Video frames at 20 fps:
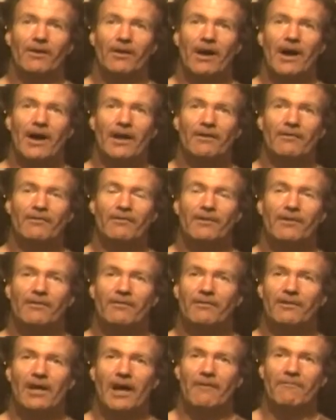
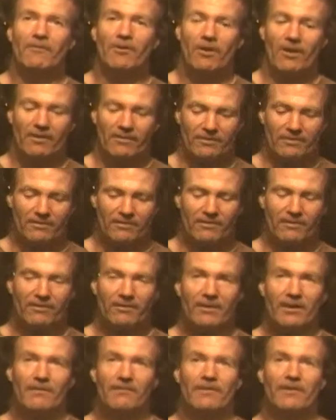Artists, live concerts and
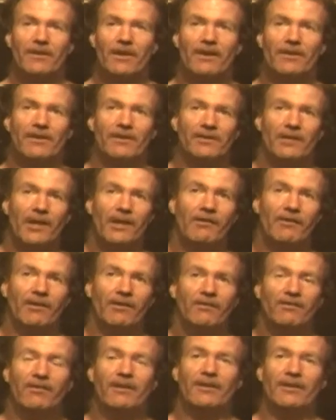stuff, and the
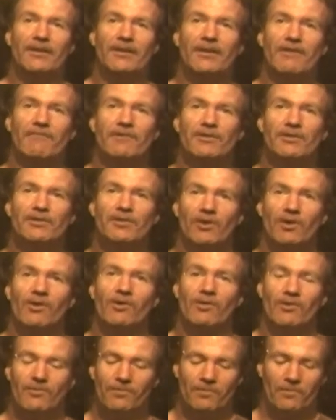lyrics that they even
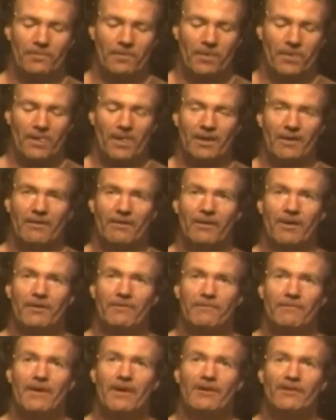show
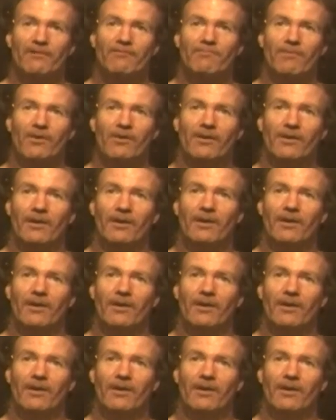on Facebook.